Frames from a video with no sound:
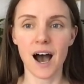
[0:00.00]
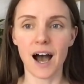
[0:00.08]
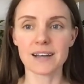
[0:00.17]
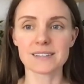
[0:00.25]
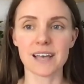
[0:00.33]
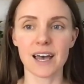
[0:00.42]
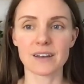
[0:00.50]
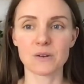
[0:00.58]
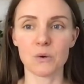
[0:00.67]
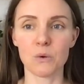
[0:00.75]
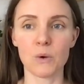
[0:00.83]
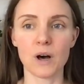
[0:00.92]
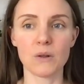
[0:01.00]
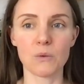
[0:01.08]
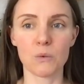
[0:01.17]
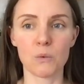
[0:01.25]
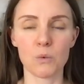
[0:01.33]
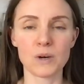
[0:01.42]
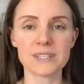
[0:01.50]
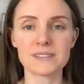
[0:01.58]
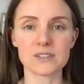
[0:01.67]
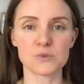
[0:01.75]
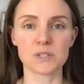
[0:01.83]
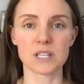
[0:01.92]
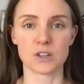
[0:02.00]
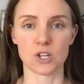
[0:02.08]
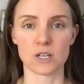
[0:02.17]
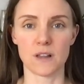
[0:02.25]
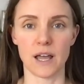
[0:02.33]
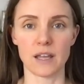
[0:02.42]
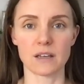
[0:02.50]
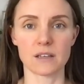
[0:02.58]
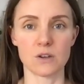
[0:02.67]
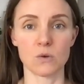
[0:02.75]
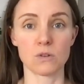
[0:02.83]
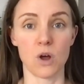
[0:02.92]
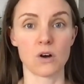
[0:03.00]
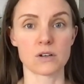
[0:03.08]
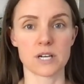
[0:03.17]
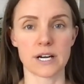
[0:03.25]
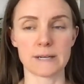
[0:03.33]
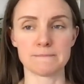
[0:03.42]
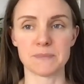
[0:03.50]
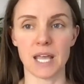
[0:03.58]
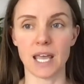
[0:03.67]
I said, well, what does this really look like, long term?